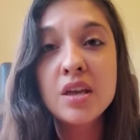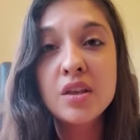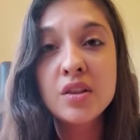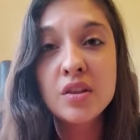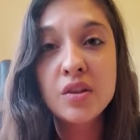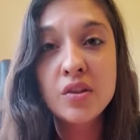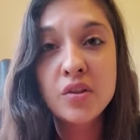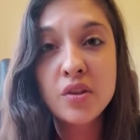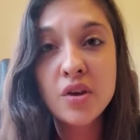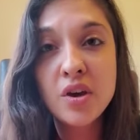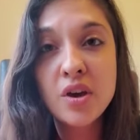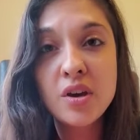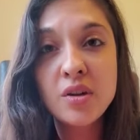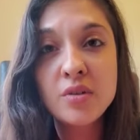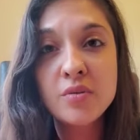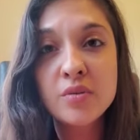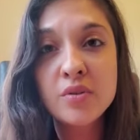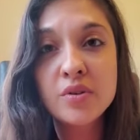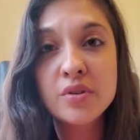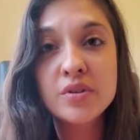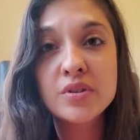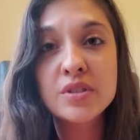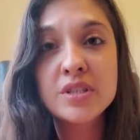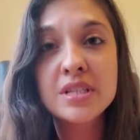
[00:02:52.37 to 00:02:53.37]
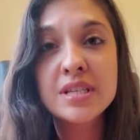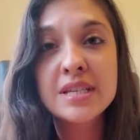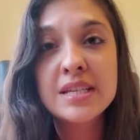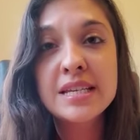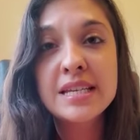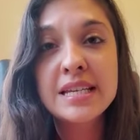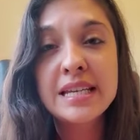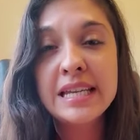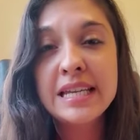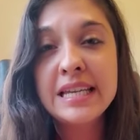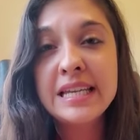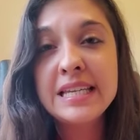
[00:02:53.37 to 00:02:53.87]
The third route
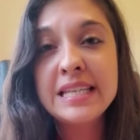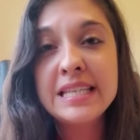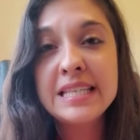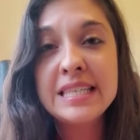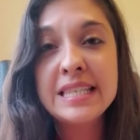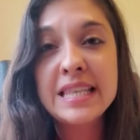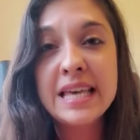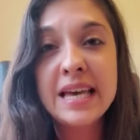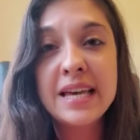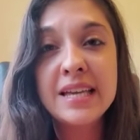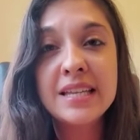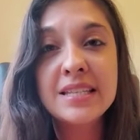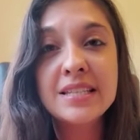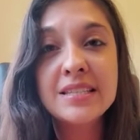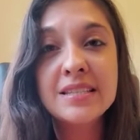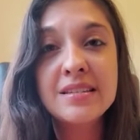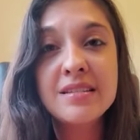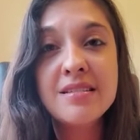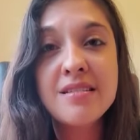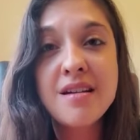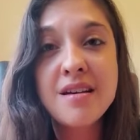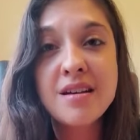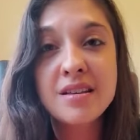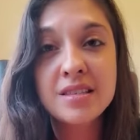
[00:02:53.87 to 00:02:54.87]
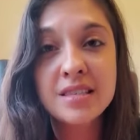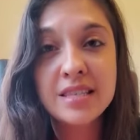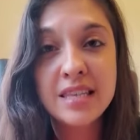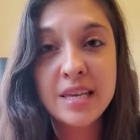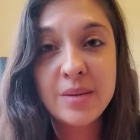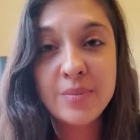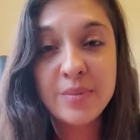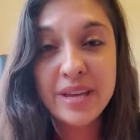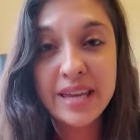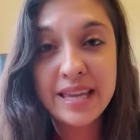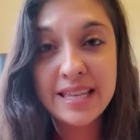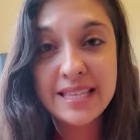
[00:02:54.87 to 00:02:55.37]
is that a
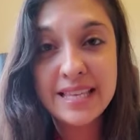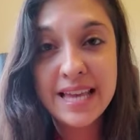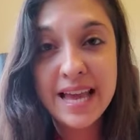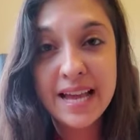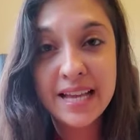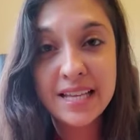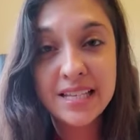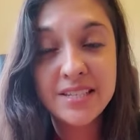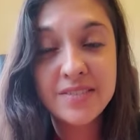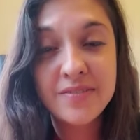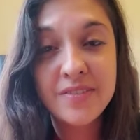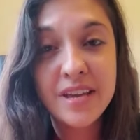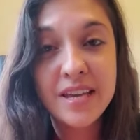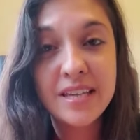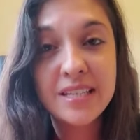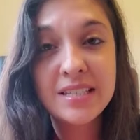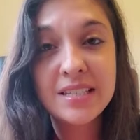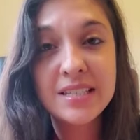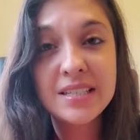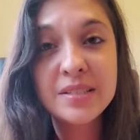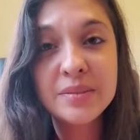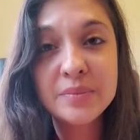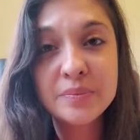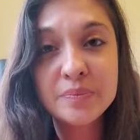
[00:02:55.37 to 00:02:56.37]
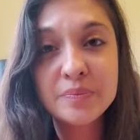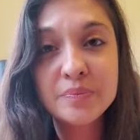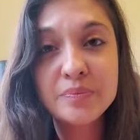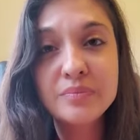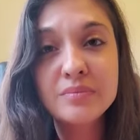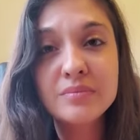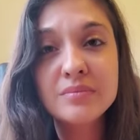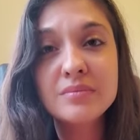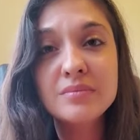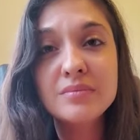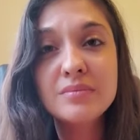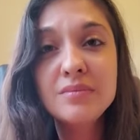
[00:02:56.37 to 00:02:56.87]
schema gets activated,
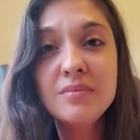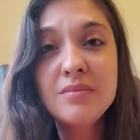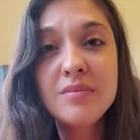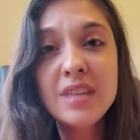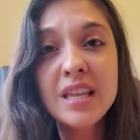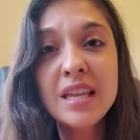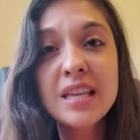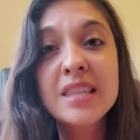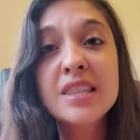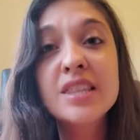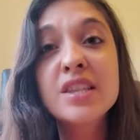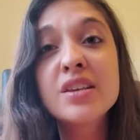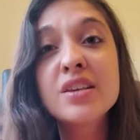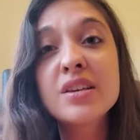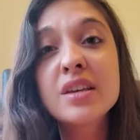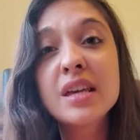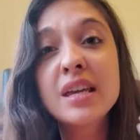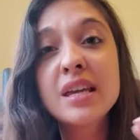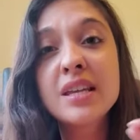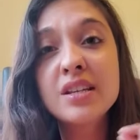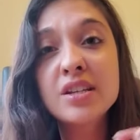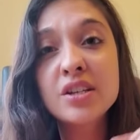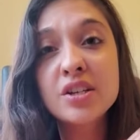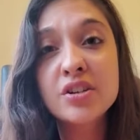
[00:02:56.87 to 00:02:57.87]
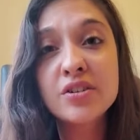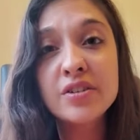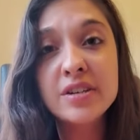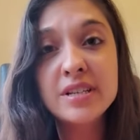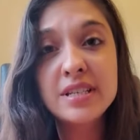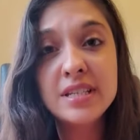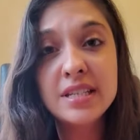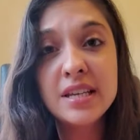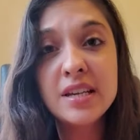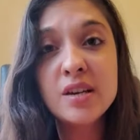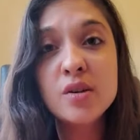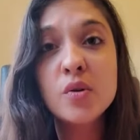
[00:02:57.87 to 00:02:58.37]
the inner
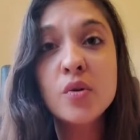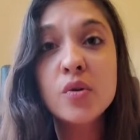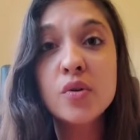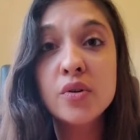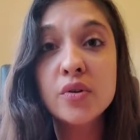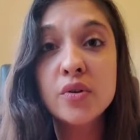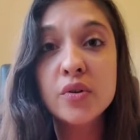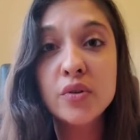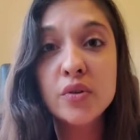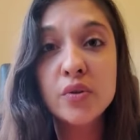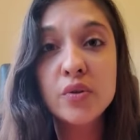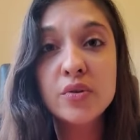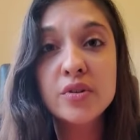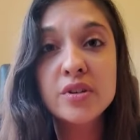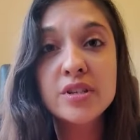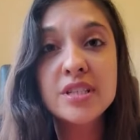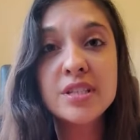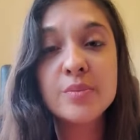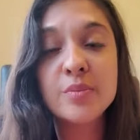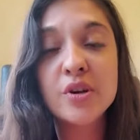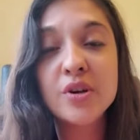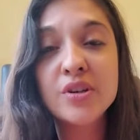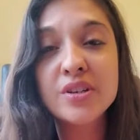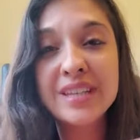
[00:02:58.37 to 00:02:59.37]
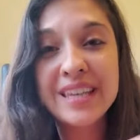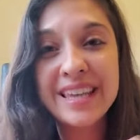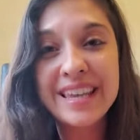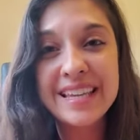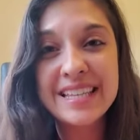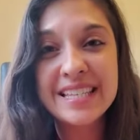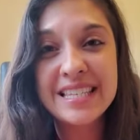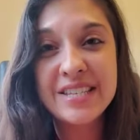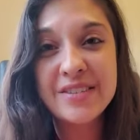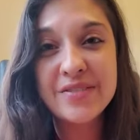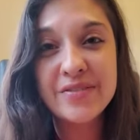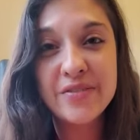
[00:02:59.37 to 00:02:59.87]
critic or authority mode
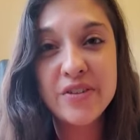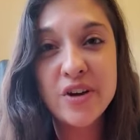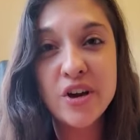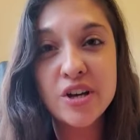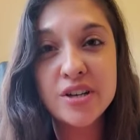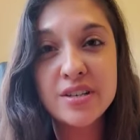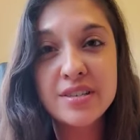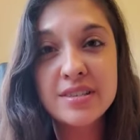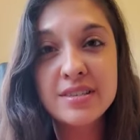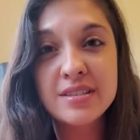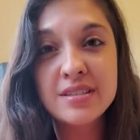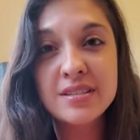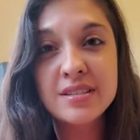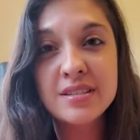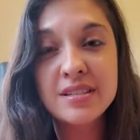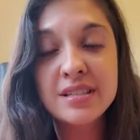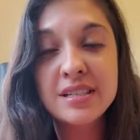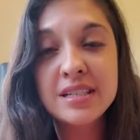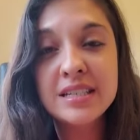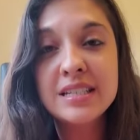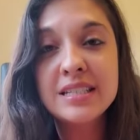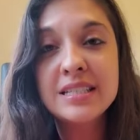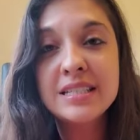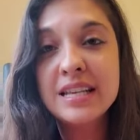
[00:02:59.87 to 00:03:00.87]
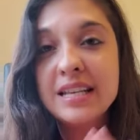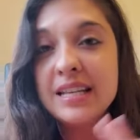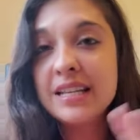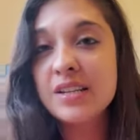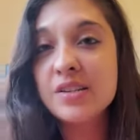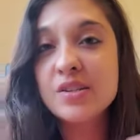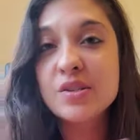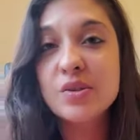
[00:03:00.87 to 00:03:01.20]
kicks in first, telling